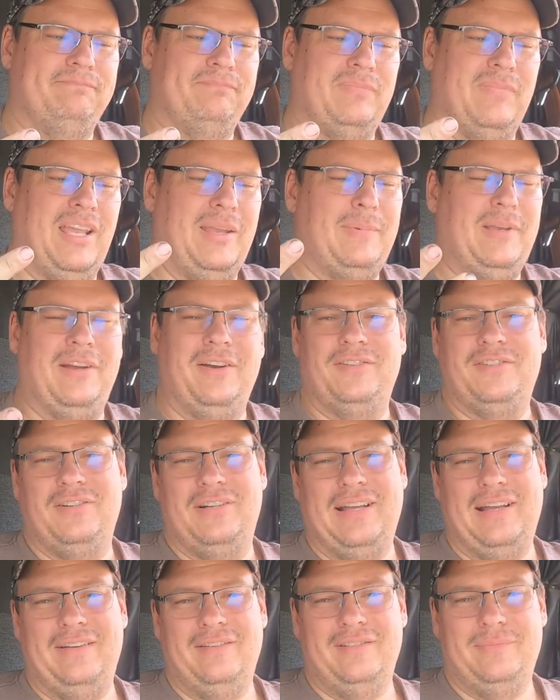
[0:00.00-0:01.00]
maybe Archer
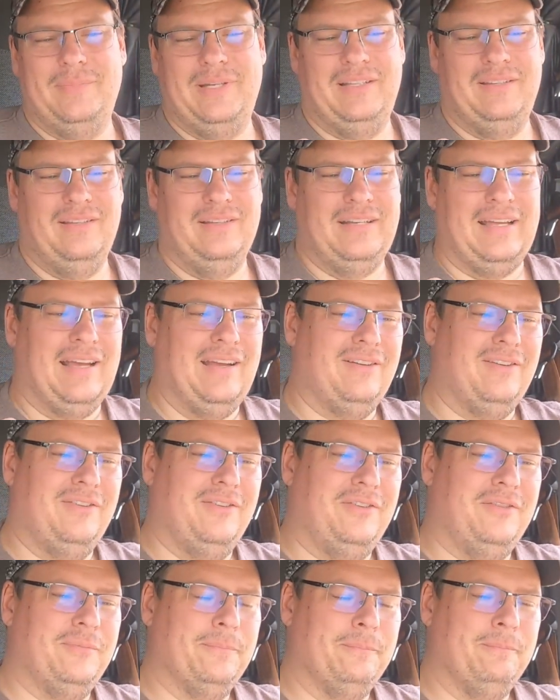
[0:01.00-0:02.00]
Daniels Midland, I don't
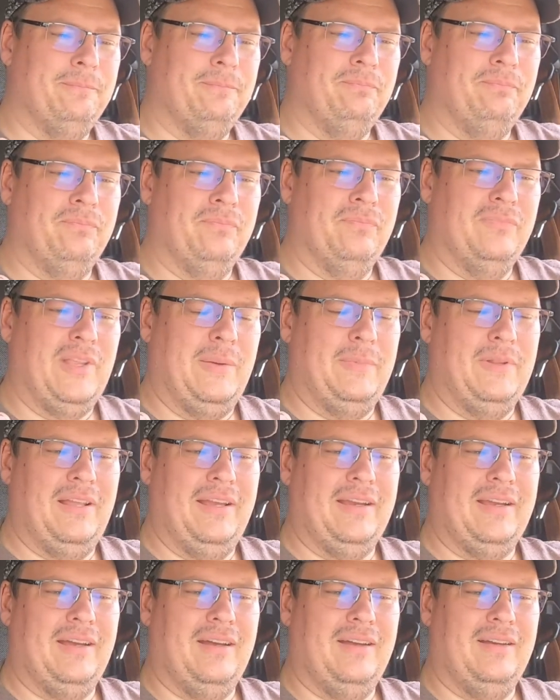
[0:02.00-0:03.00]
know. Maybe
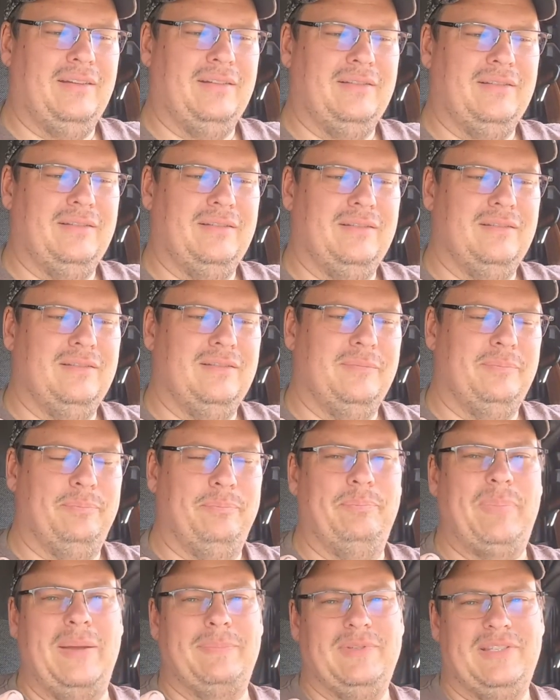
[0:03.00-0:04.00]
like a
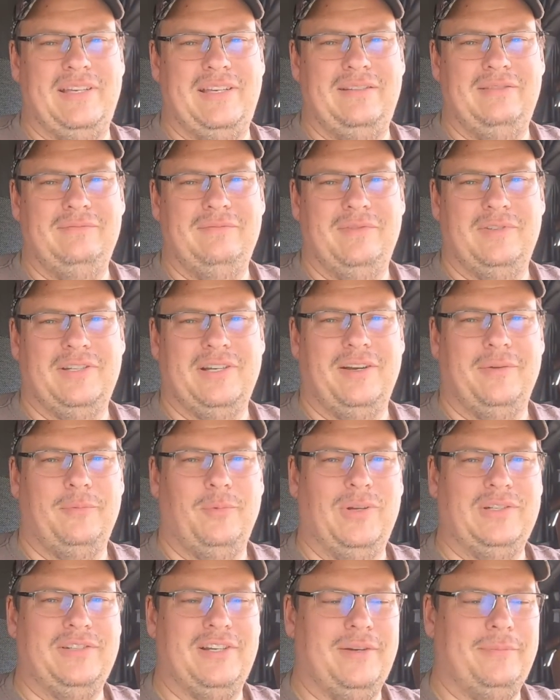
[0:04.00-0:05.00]
Pepsi,
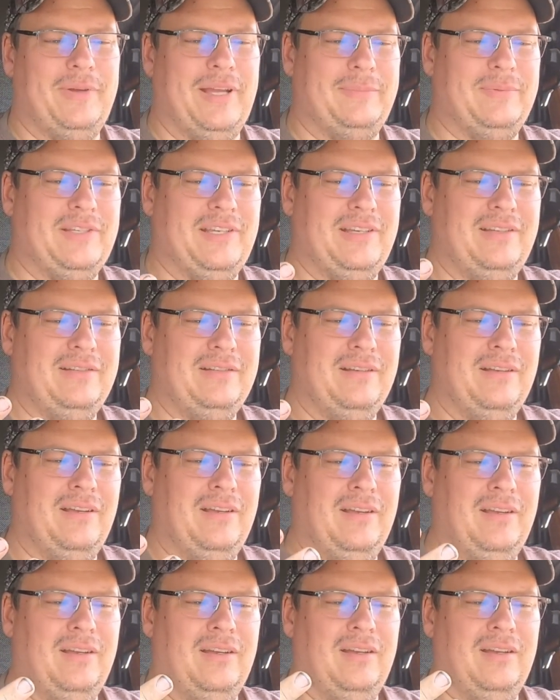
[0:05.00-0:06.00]
one share of Pepsi,
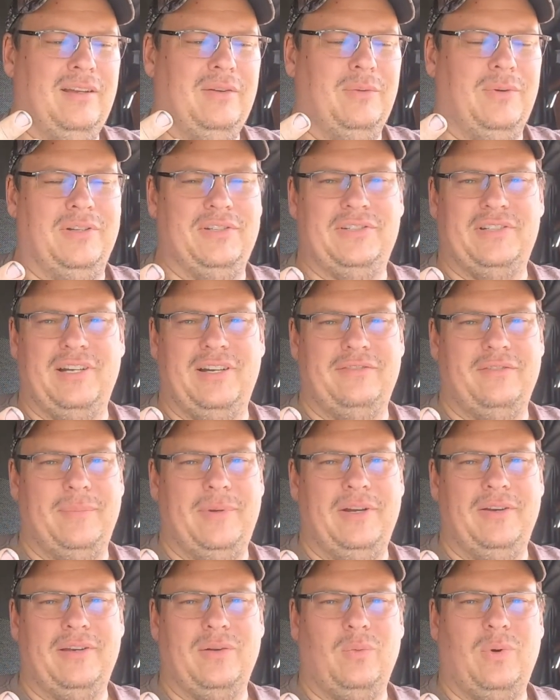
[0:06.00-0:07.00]
1 share of
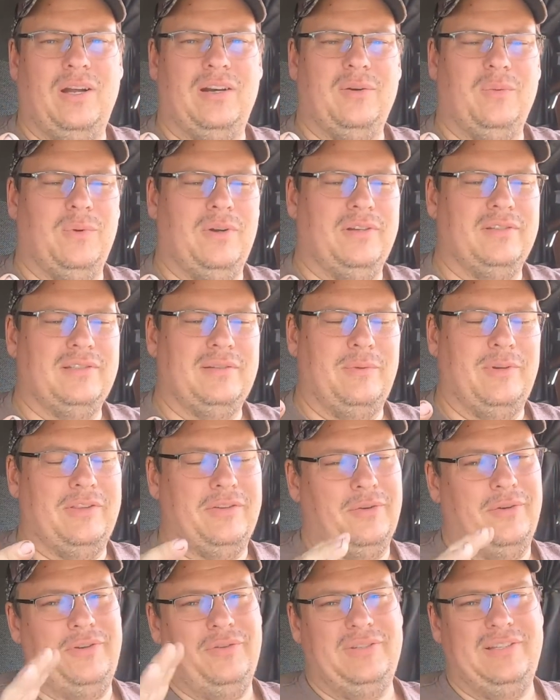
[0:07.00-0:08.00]
American Water Works. I want to
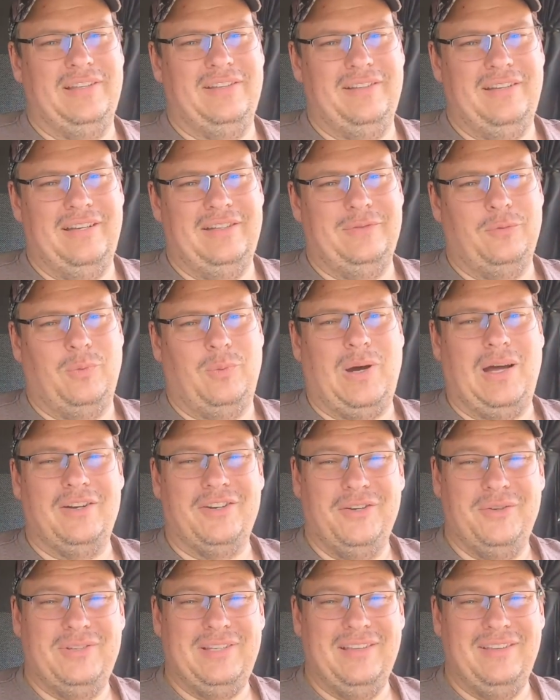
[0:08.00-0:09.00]
throw
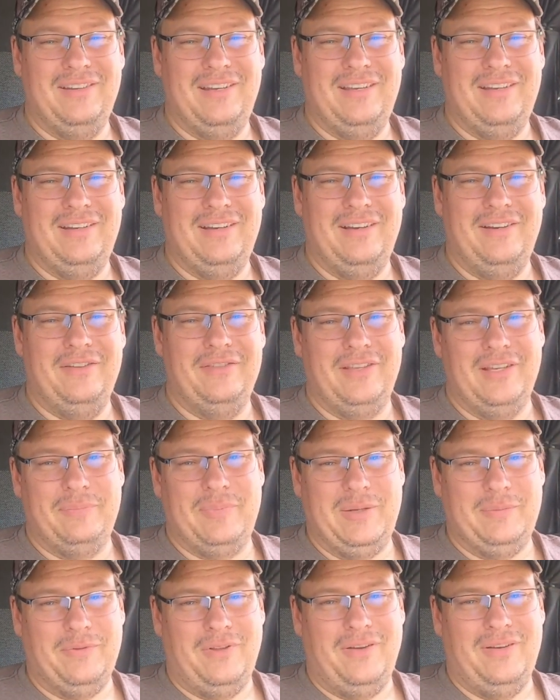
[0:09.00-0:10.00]
water utility in there. You think
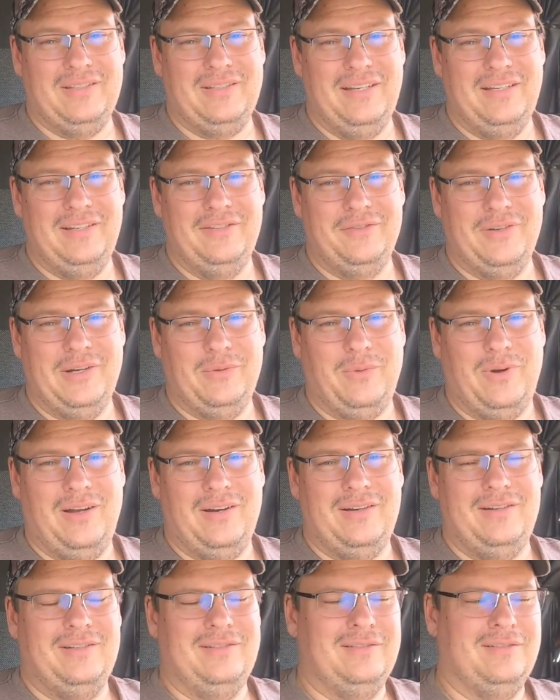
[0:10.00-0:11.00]
people always need to drink
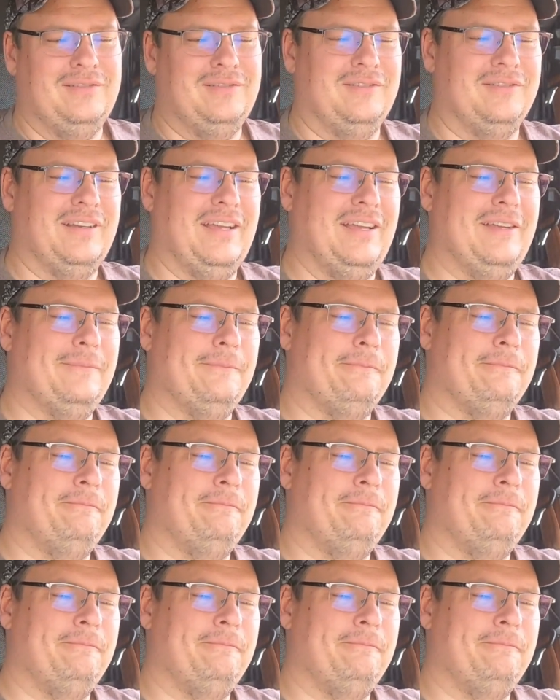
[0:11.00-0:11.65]
water? Okay.